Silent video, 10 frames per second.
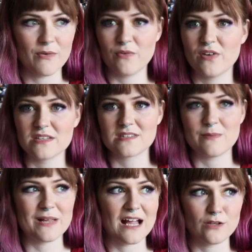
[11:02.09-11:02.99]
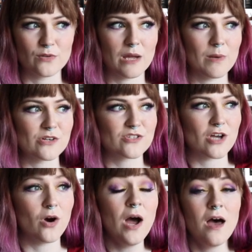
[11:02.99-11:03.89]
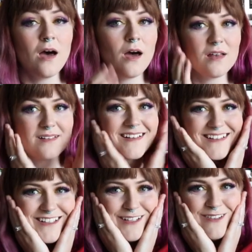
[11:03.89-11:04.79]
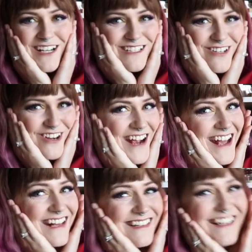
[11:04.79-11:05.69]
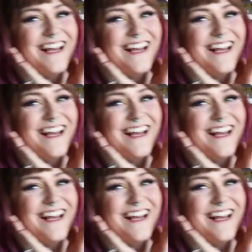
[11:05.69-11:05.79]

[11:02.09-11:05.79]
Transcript: And then we fell asleep and had no nightmares. So, you guys are great.